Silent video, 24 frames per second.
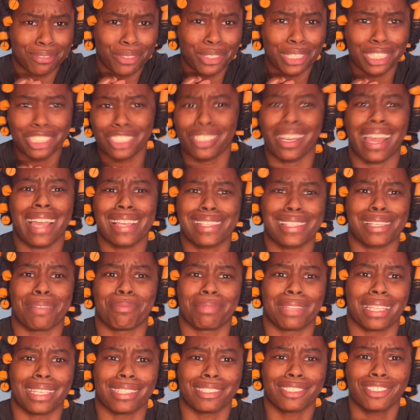I want to try
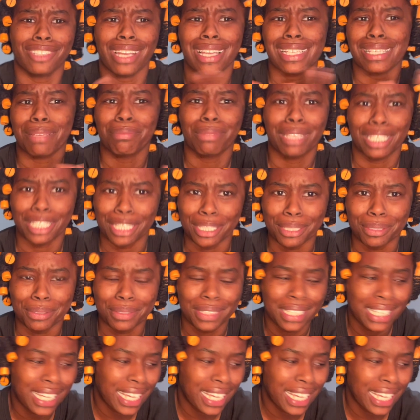something new.